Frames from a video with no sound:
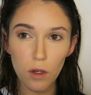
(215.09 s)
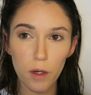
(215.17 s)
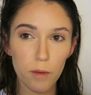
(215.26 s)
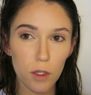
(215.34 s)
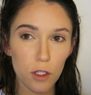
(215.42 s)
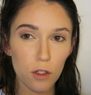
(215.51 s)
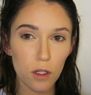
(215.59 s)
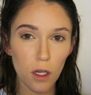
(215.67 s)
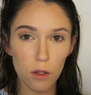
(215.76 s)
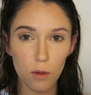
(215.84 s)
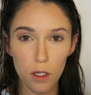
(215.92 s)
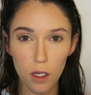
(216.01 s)
Alright, I'm going to do the
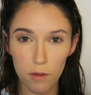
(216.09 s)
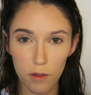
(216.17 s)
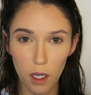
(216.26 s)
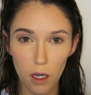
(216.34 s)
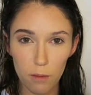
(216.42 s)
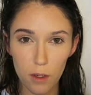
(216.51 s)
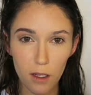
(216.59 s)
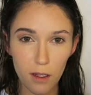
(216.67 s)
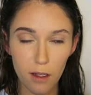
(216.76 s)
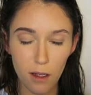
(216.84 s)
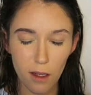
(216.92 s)
other one off camera.